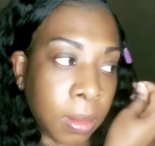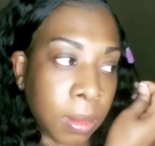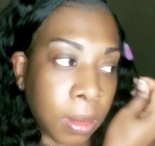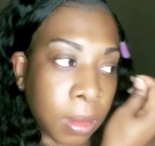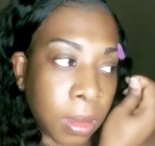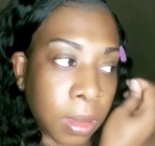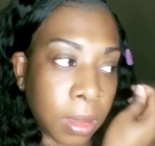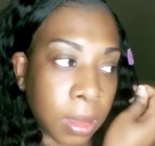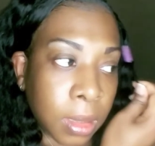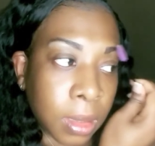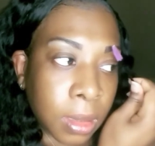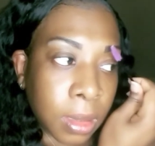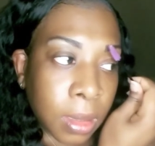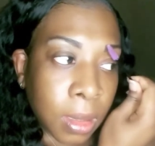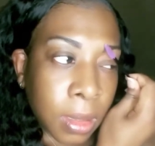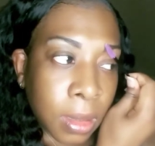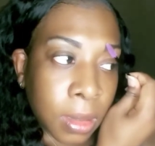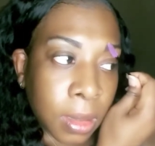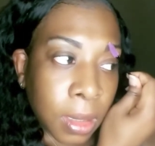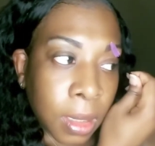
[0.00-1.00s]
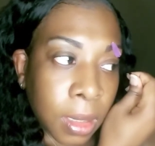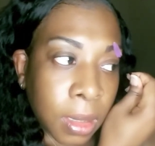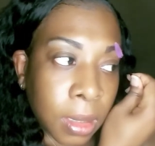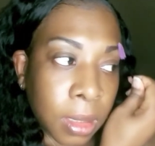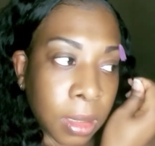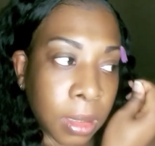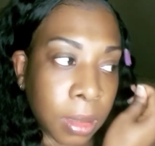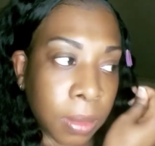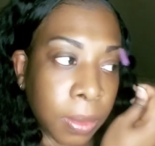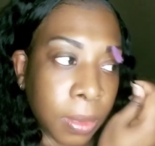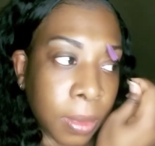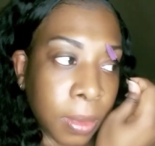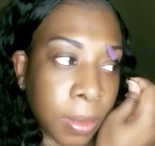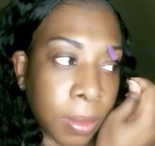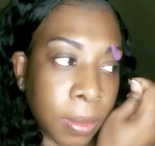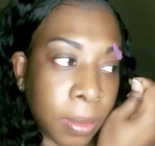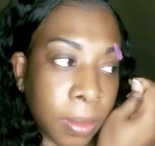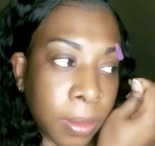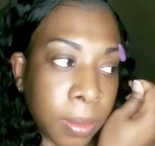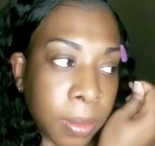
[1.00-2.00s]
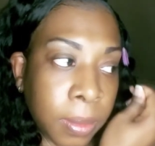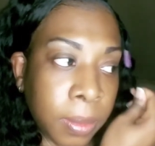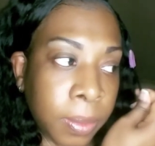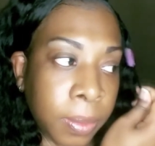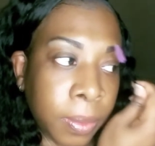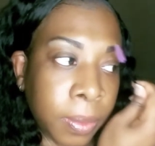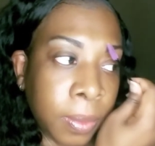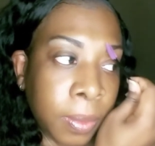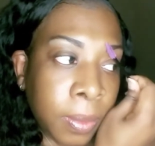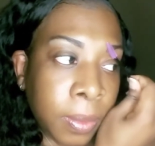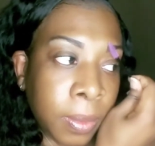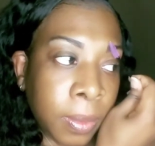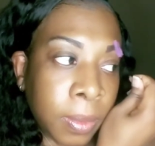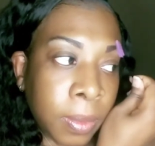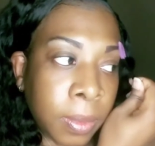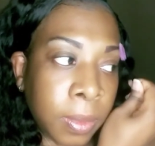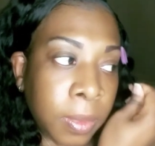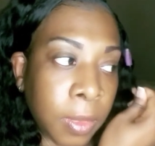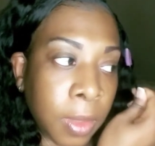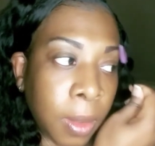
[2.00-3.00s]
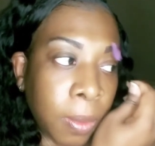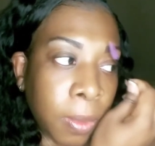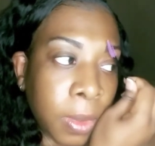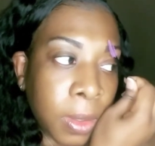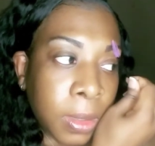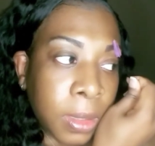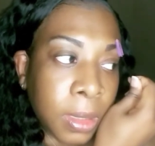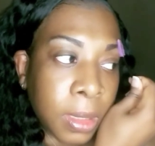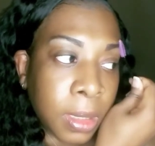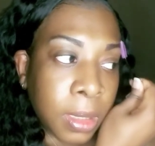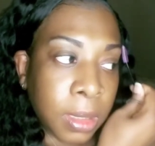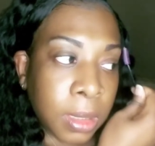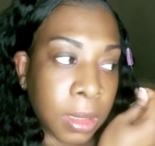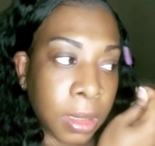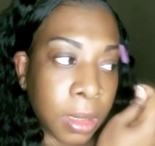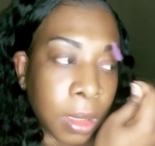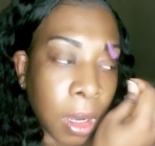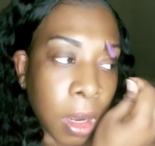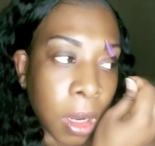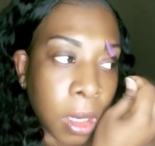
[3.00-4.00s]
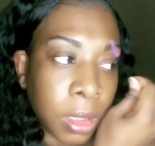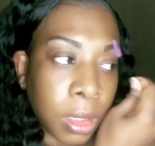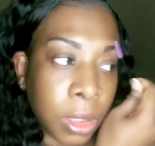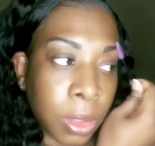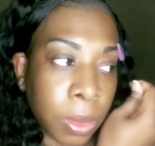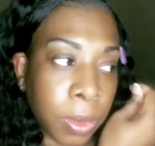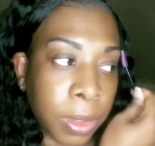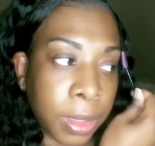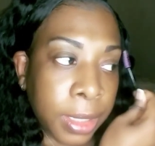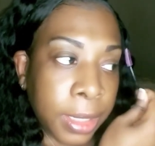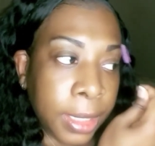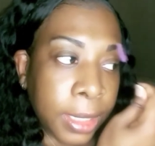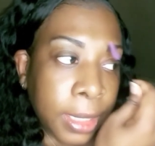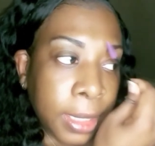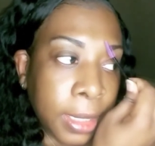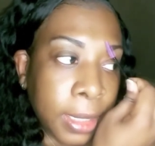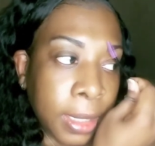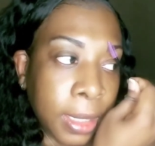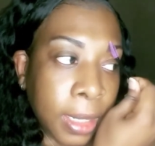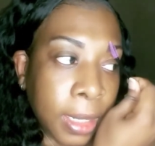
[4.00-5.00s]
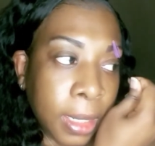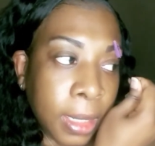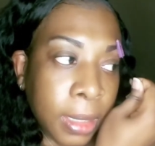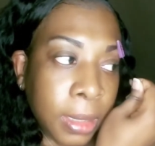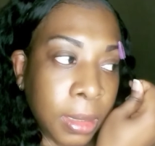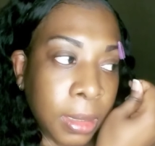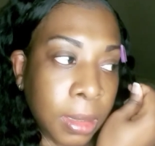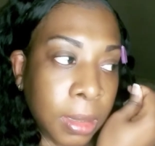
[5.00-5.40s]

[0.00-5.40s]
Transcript: You're just going to take the spool and we're just contouring it in, guys.